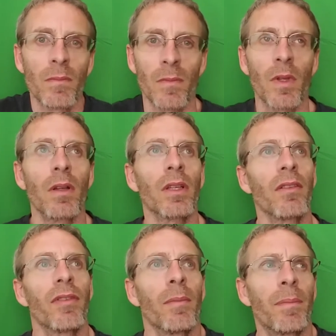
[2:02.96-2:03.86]
looking
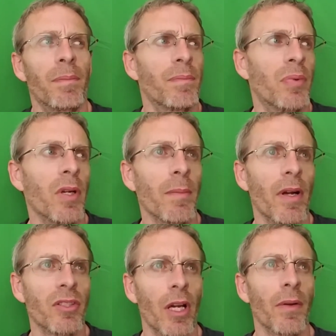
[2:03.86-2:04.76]
for pretty
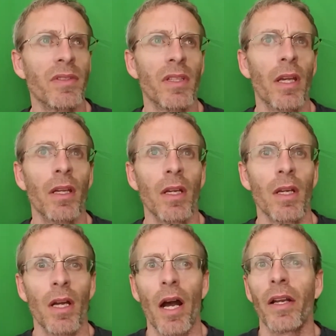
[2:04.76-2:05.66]
much, I would say,
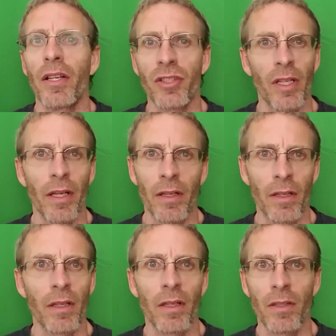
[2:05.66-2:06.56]
uneducated
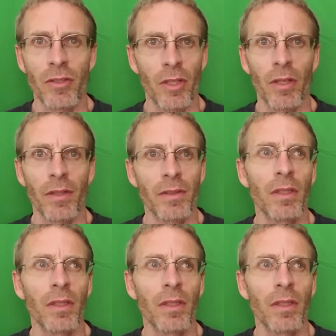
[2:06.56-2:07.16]
jurors,